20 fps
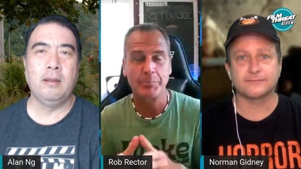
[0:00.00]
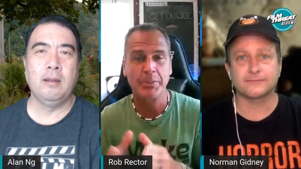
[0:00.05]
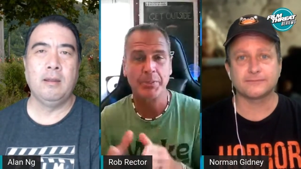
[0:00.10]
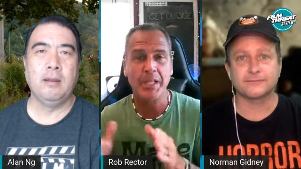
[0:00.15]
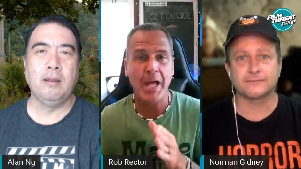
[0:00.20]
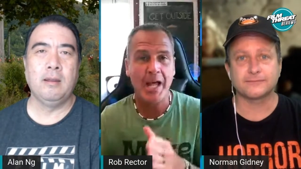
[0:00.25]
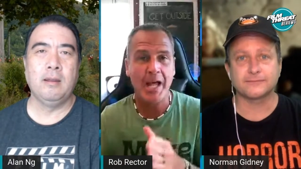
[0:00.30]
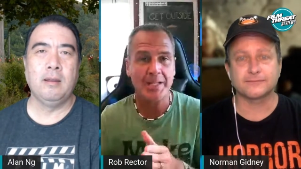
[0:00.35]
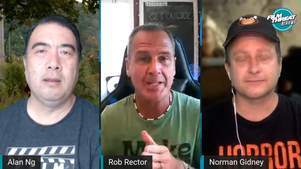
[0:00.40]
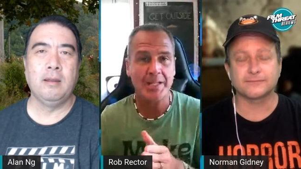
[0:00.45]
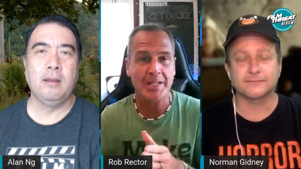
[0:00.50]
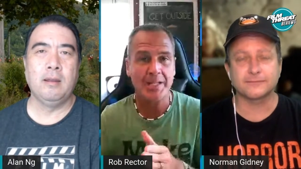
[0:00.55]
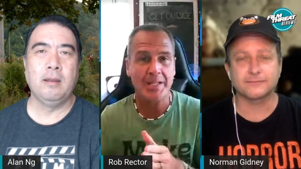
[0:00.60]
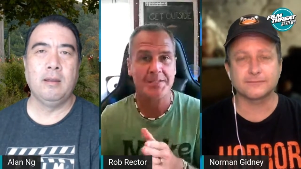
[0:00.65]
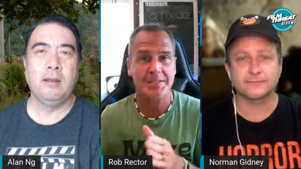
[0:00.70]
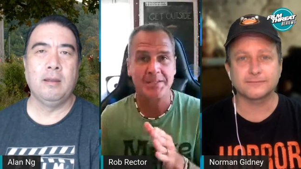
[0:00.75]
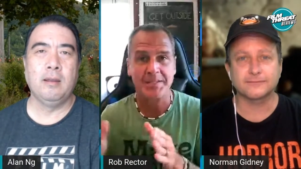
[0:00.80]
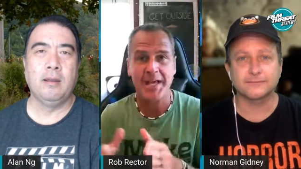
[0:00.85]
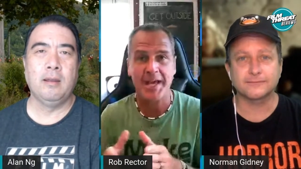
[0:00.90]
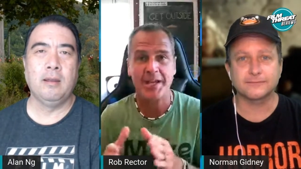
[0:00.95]

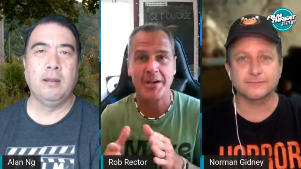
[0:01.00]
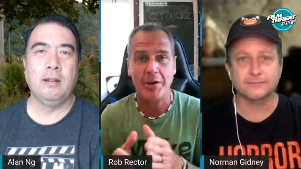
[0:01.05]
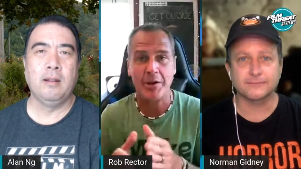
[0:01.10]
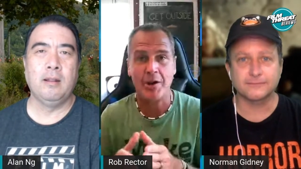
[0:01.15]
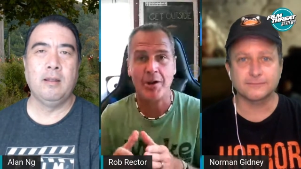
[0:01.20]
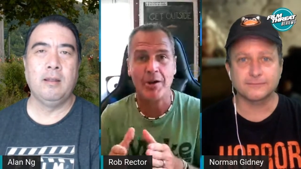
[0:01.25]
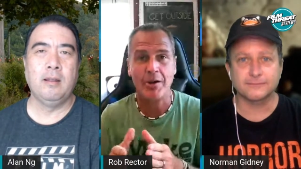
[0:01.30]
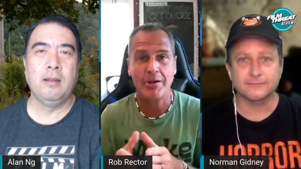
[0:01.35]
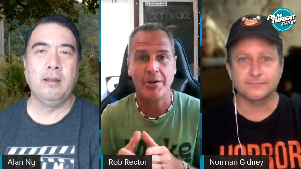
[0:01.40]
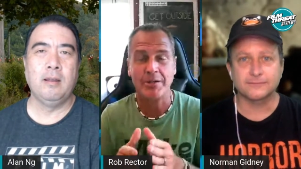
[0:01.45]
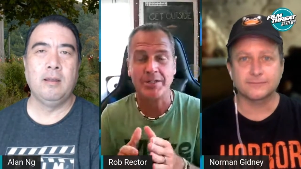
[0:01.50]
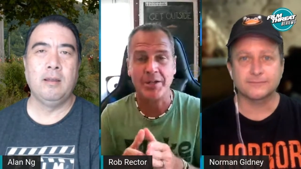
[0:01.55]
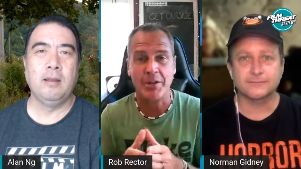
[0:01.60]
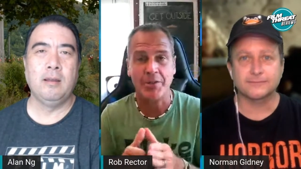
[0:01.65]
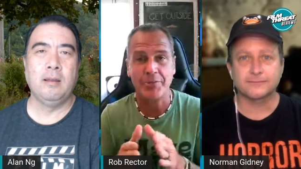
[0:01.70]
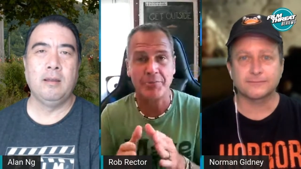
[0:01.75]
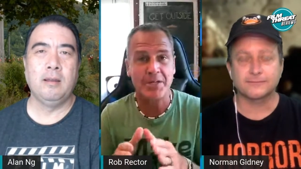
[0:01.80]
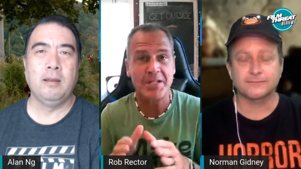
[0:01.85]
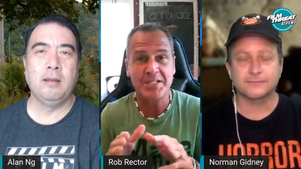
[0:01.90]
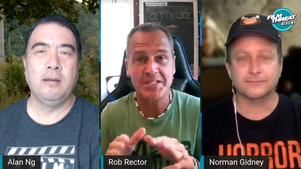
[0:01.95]
Speaker 1: plots that are you
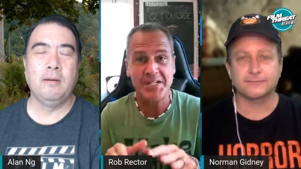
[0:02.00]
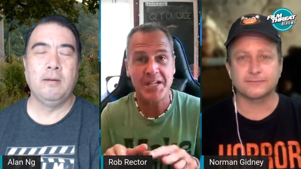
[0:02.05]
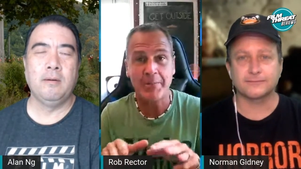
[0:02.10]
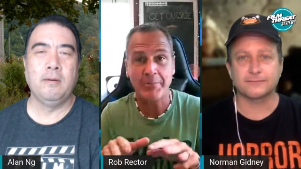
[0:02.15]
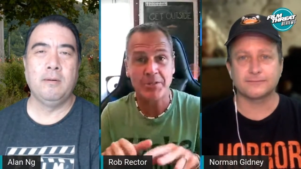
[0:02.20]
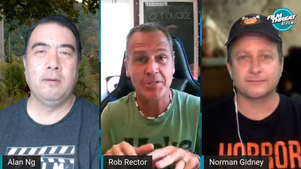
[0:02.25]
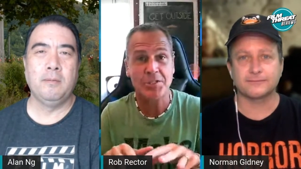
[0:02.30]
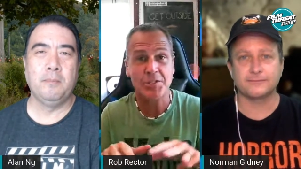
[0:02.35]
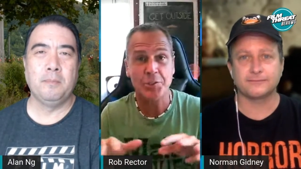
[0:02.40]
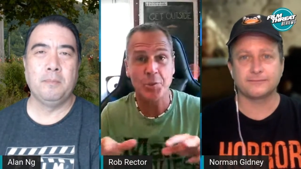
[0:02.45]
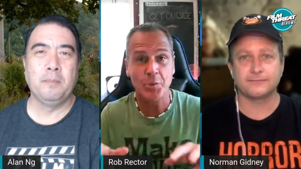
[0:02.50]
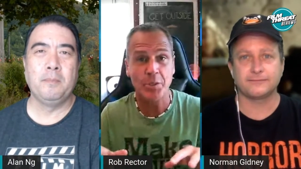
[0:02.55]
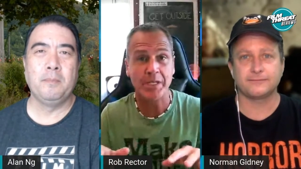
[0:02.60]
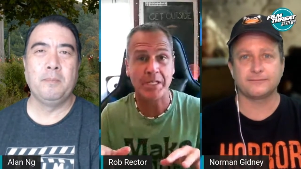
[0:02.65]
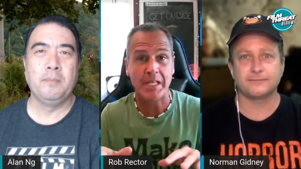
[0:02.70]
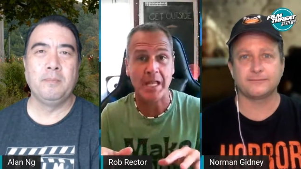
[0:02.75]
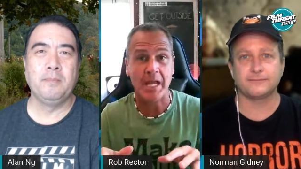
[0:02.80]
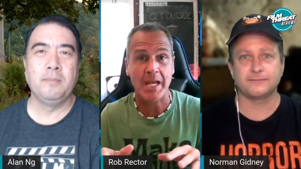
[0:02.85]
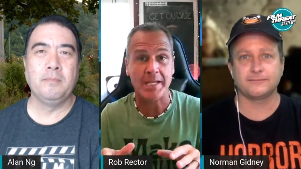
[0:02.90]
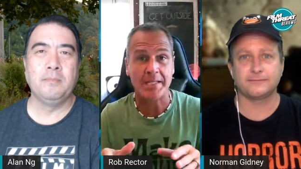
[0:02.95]
know three separate
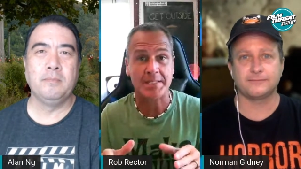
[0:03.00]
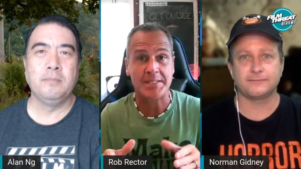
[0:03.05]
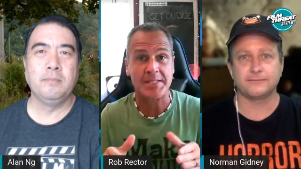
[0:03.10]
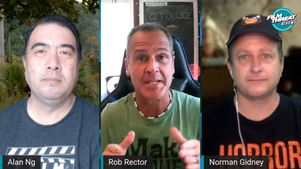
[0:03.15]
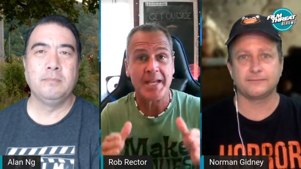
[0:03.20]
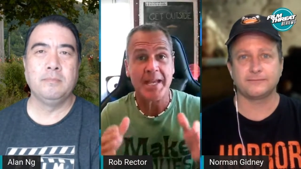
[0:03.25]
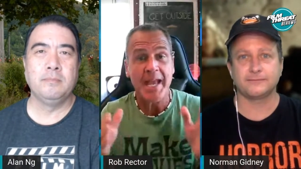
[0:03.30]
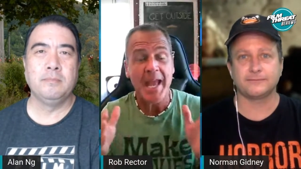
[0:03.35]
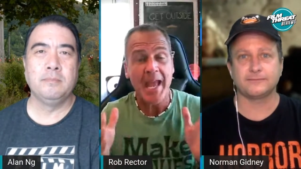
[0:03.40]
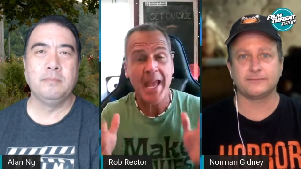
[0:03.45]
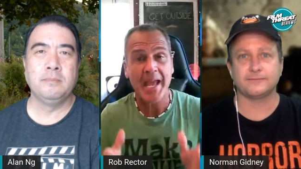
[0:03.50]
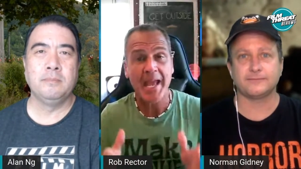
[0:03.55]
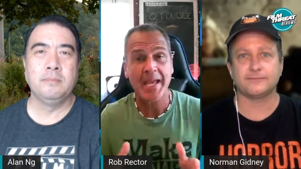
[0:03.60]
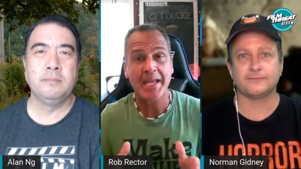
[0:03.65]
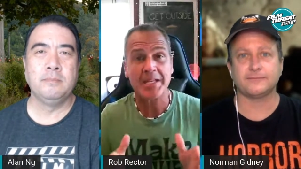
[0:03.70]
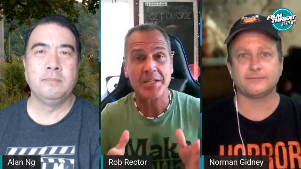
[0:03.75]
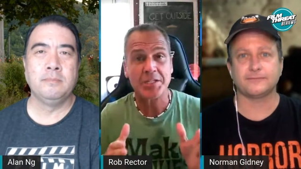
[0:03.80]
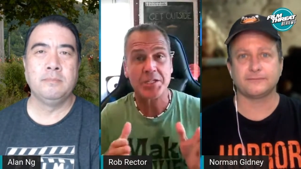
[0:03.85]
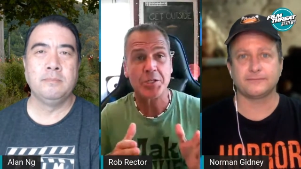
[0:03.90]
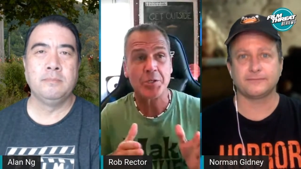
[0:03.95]
storylines
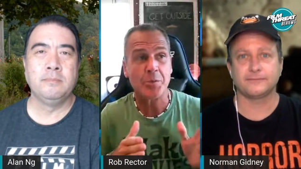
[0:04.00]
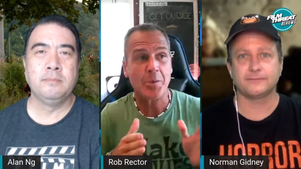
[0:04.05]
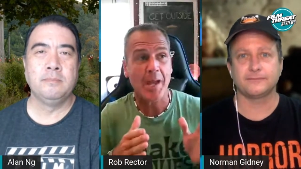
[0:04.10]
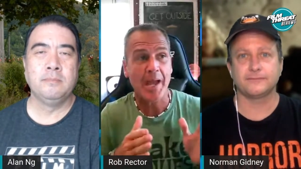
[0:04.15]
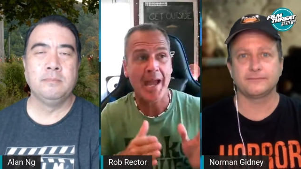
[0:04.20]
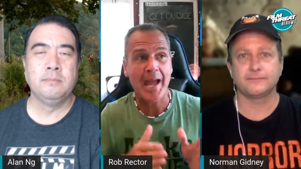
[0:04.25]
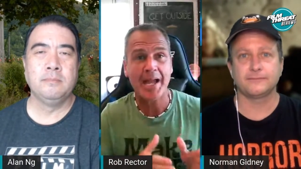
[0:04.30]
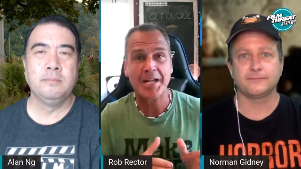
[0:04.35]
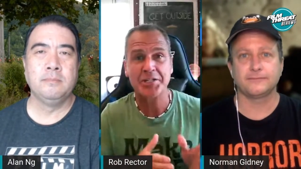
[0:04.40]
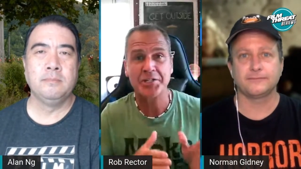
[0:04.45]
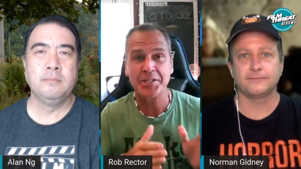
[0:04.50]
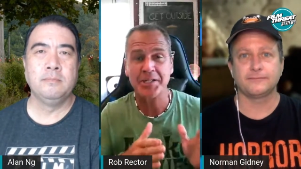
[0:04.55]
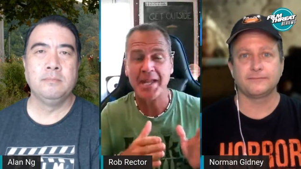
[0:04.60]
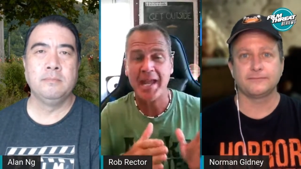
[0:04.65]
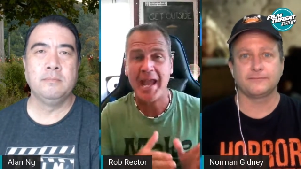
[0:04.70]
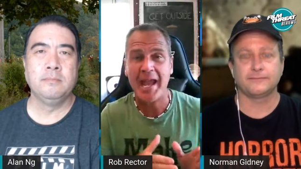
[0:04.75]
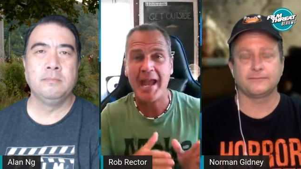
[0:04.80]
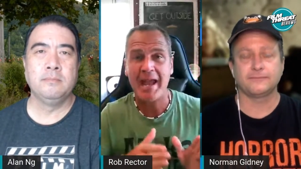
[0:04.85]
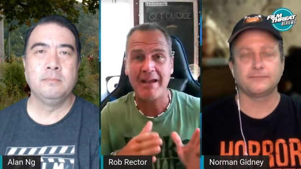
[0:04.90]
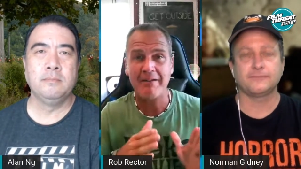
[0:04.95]
and to actually
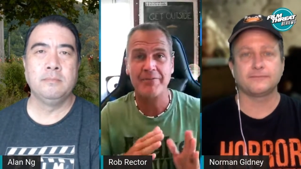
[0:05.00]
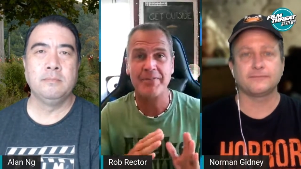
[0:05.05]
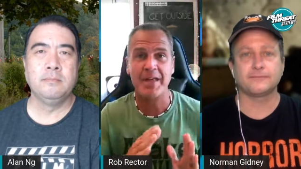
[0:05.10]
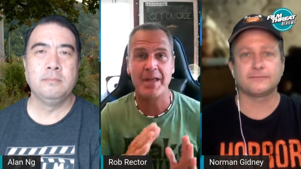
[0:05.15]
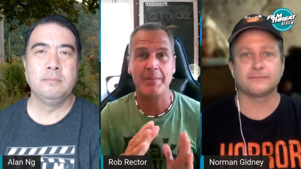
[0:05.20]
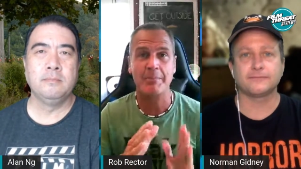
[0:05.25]
have